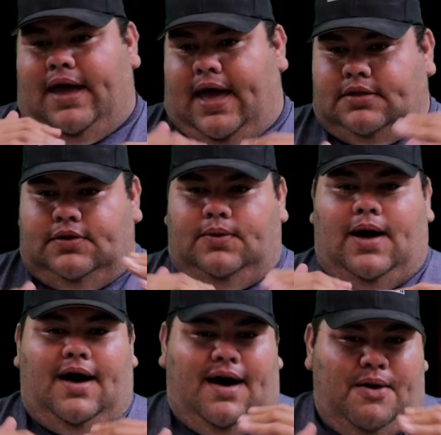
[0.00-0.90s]
I had to
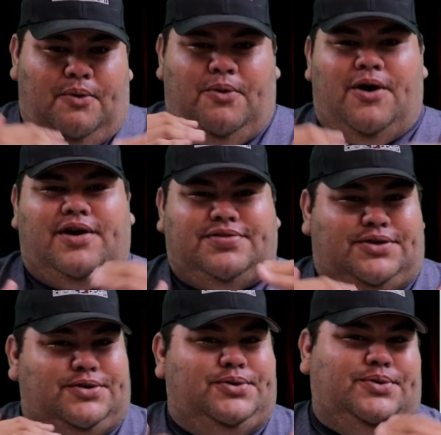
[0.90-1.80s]
work
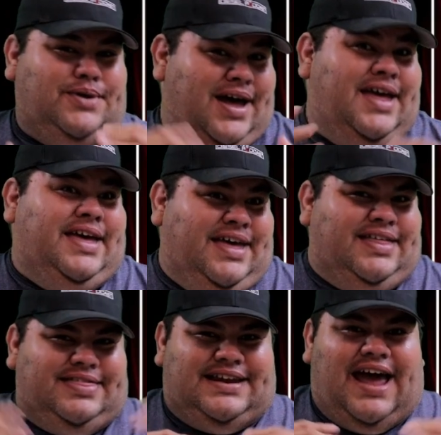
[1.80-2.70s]
through
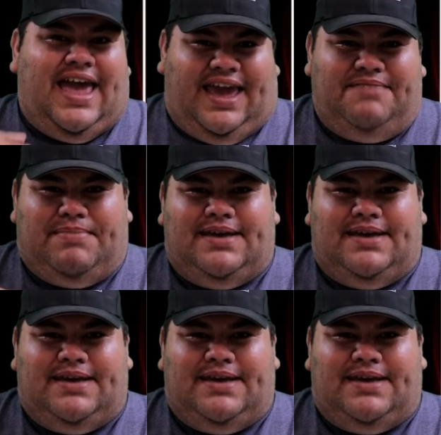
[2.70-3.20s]
the night